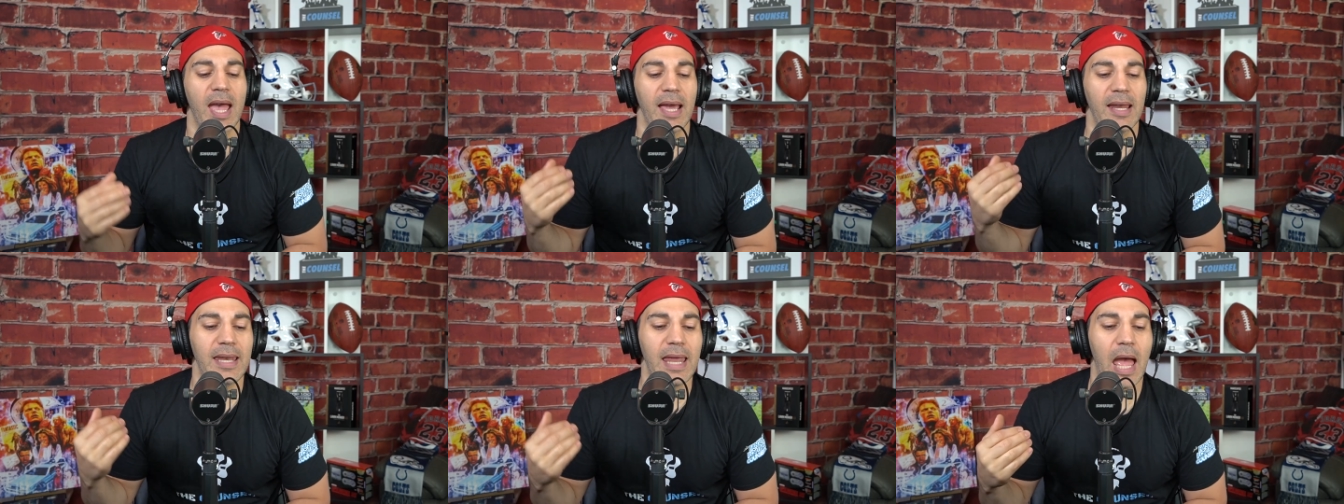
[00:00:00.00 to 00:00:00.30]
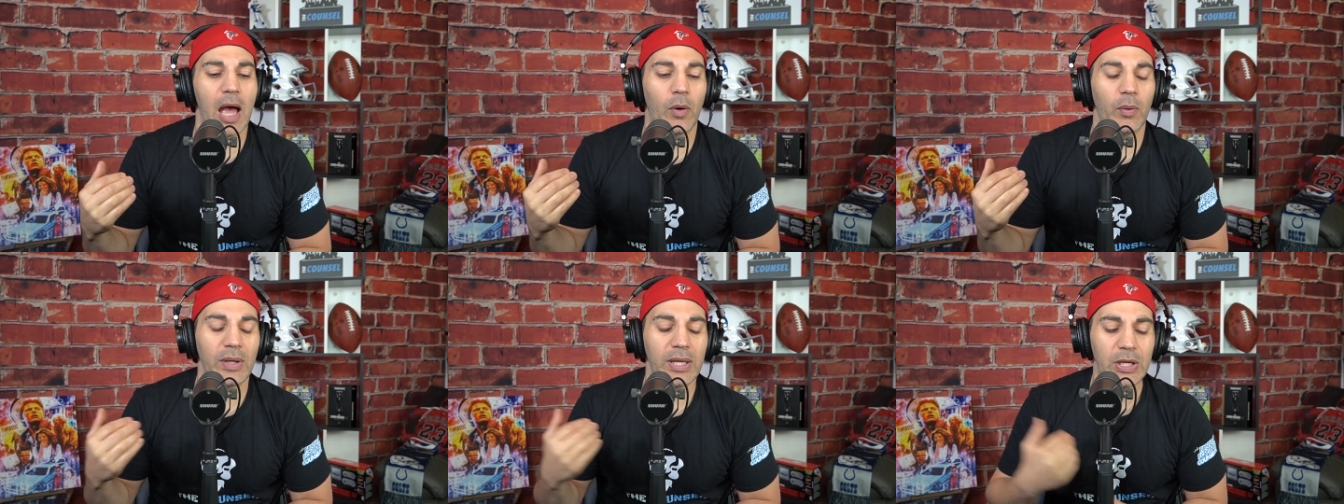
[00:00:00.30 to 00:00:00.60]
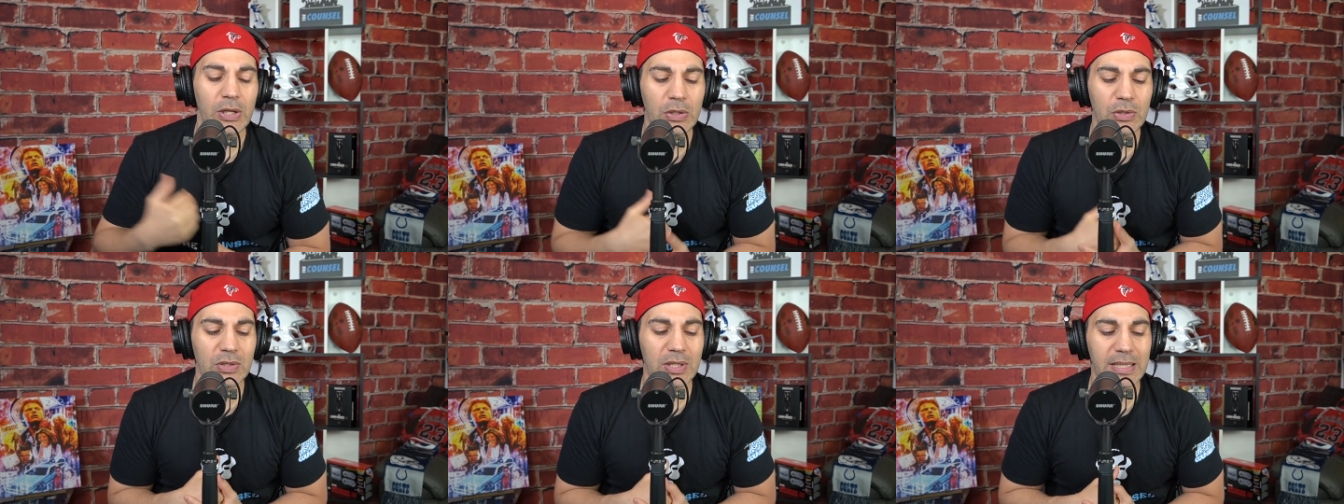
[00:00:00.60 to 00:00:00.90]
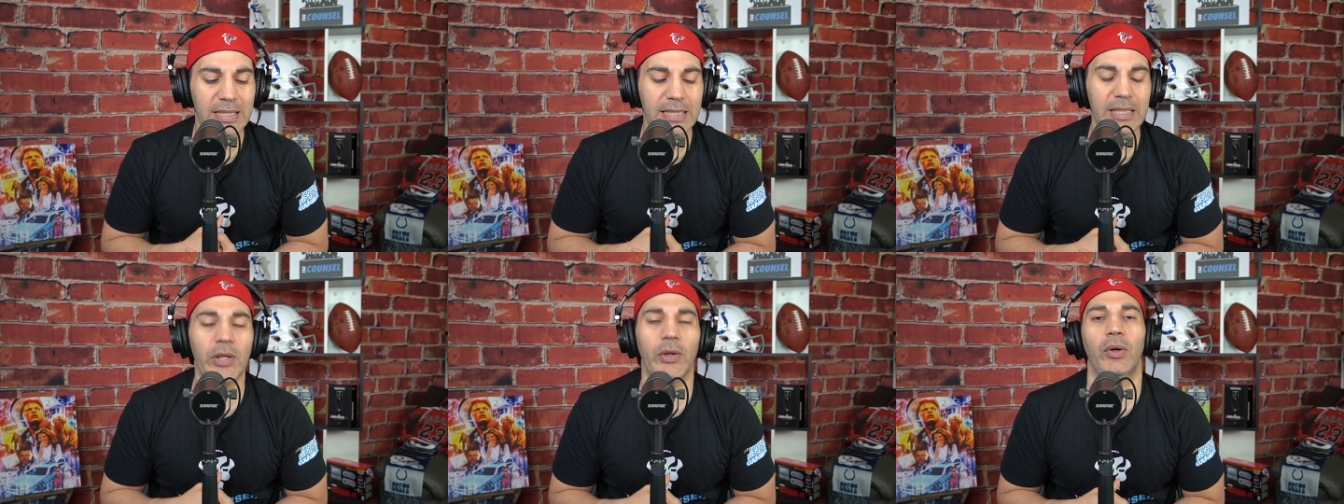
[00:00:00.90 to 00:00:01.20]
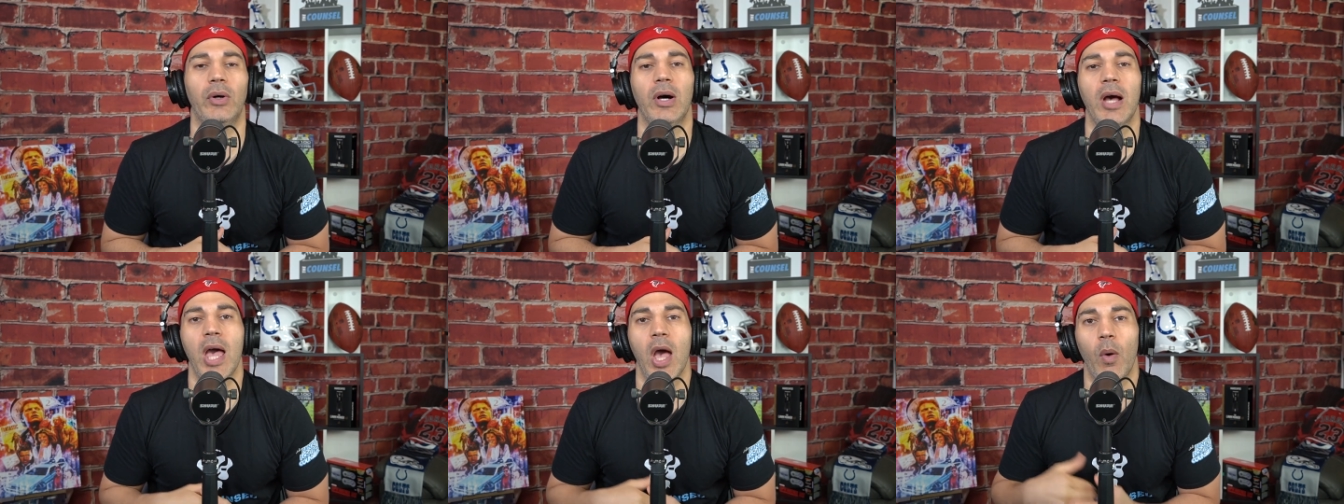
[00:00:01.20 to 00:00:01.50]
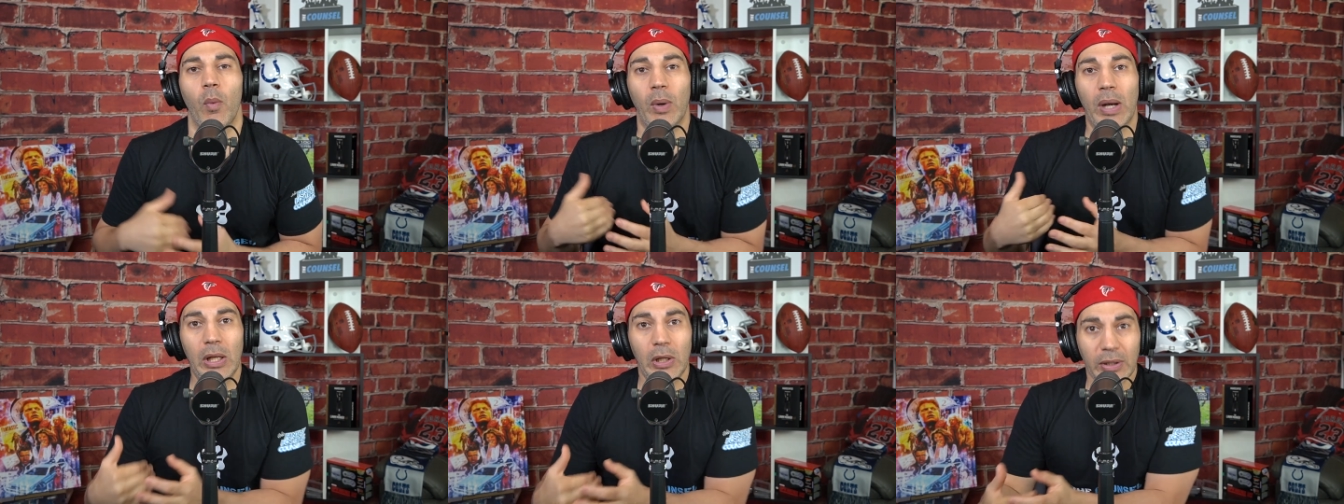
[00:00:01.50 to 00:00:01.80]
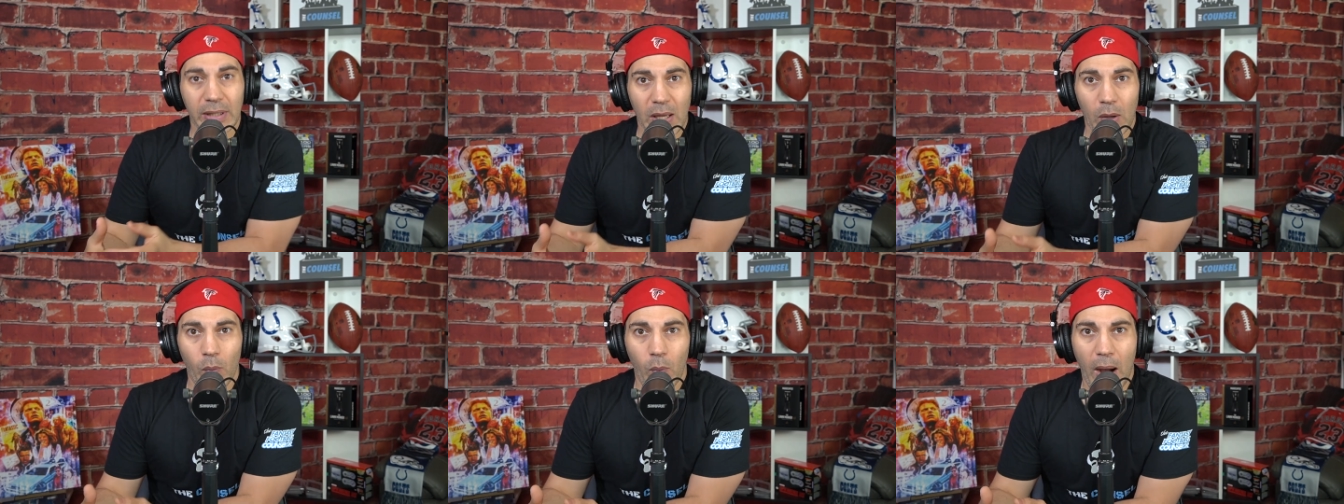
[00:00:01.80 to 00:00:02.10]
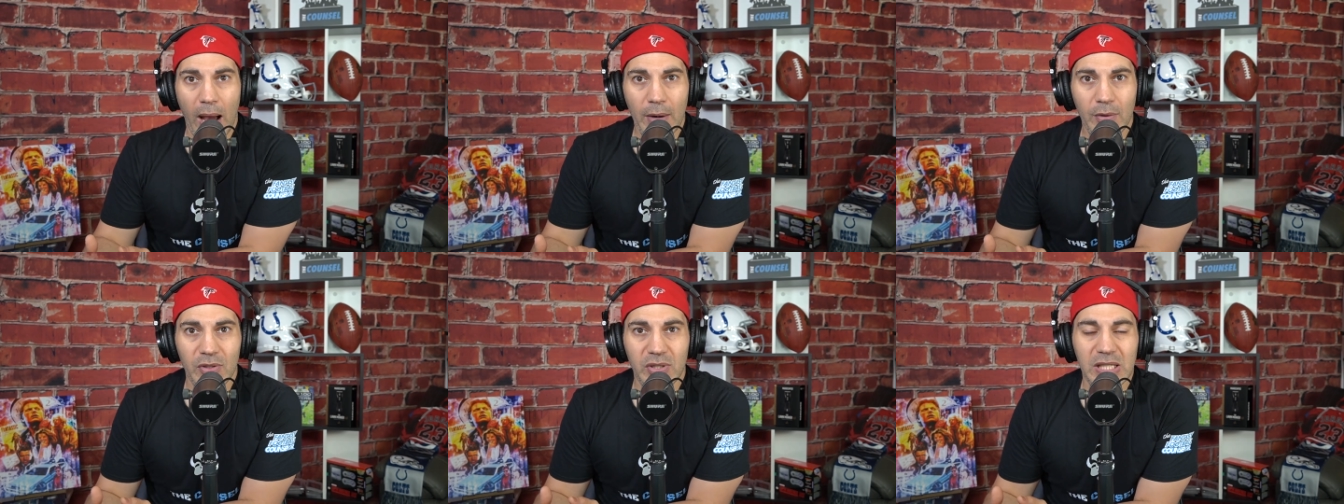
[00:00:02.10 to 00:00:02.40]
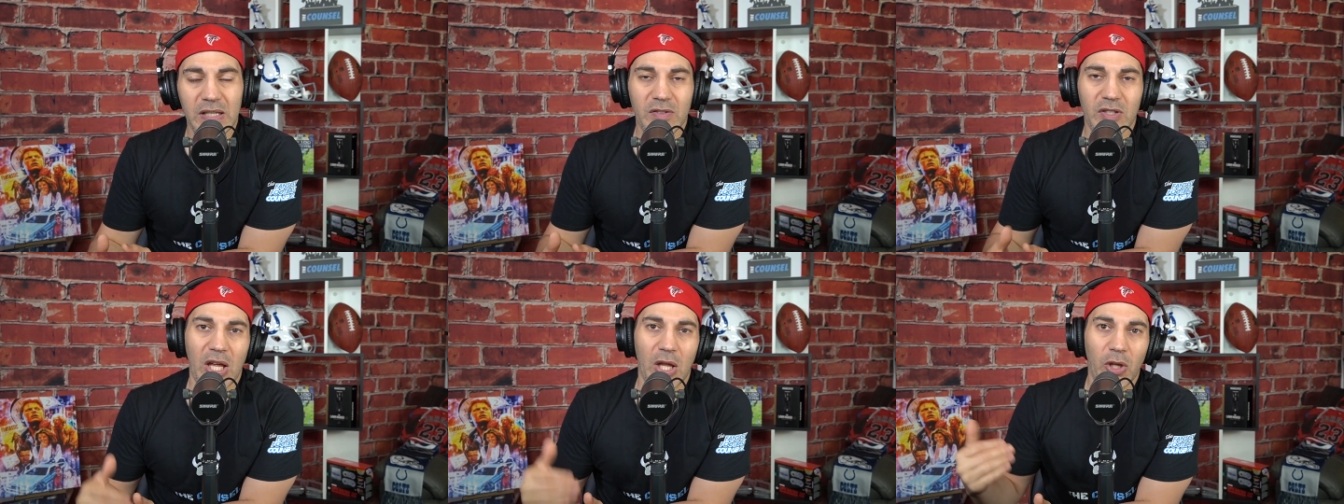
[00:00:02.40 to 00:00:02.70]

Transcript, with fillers: Now, here's the deal. When I look at wide receivers,